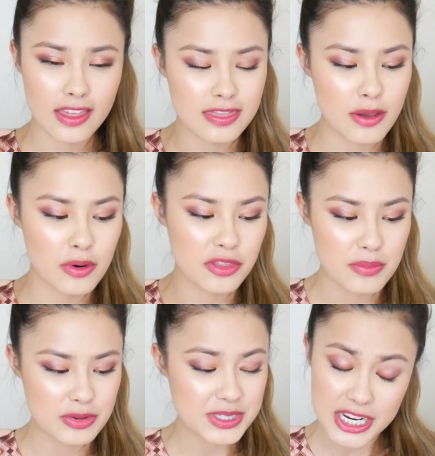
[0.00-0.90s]
that they were the
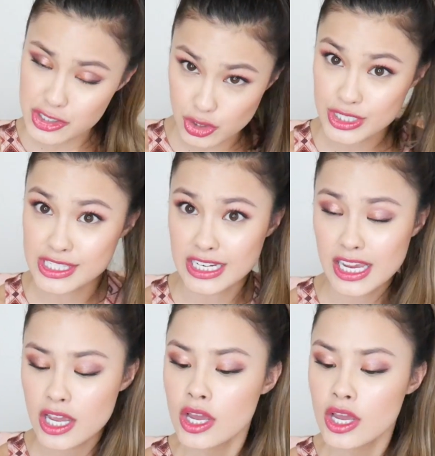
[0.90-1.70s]
most interesting.